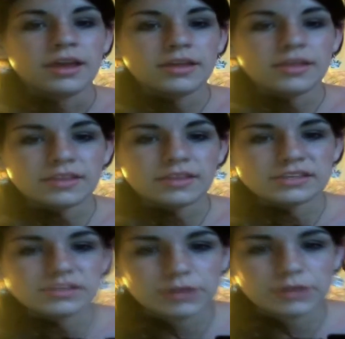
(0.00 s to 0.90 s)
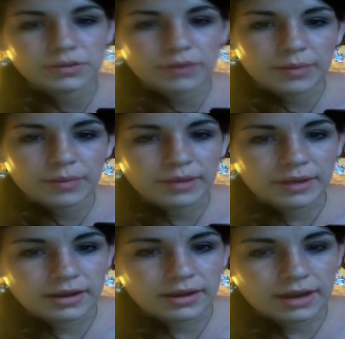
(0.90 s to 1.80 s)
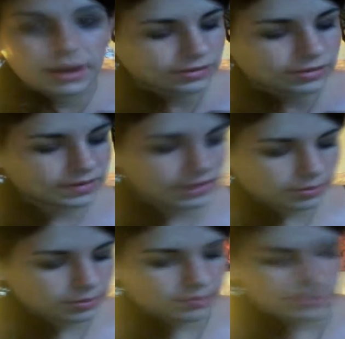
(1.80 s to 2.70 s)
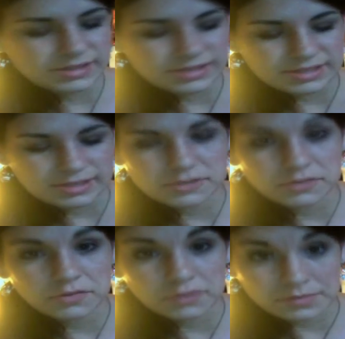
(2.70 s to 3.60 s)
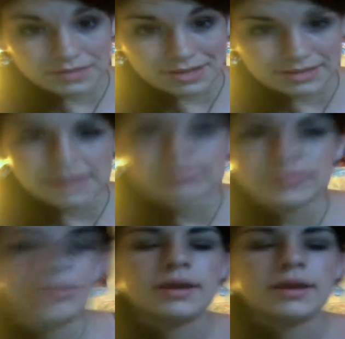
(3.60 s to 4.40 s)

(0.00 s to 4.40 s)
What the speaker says: And then this is where you pop in and out the tape, because this also films on tape,